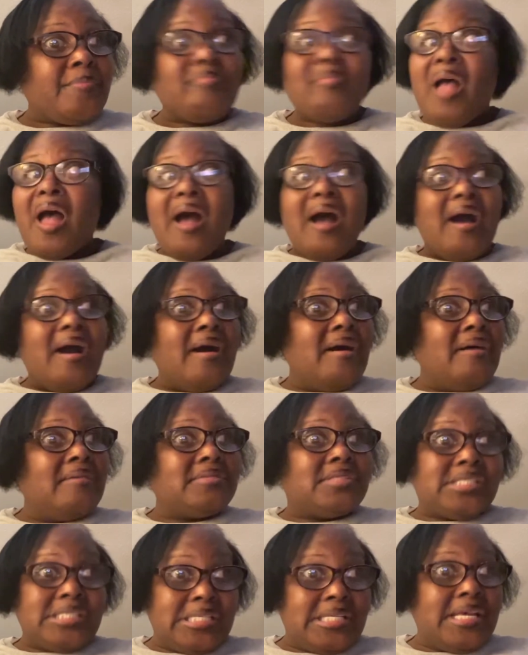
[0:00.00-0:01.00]
Uh-uh,
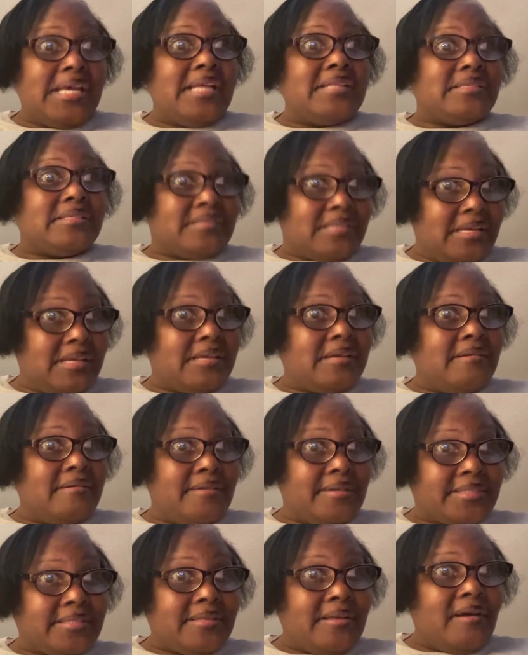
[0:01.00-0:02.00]
Tina had to take care of
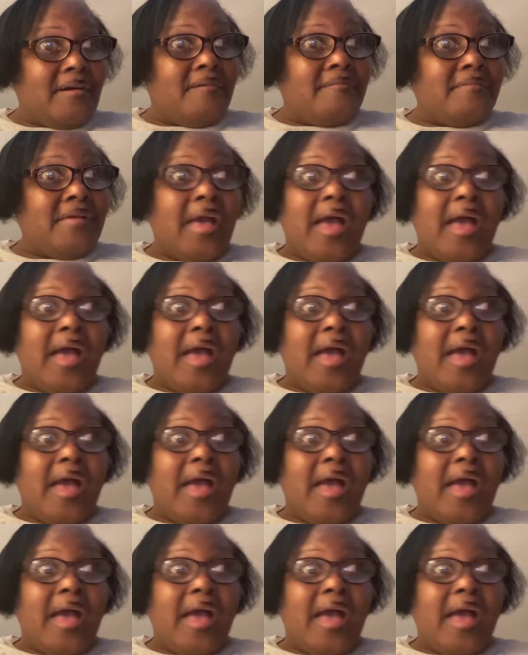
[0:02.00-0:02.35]
herself.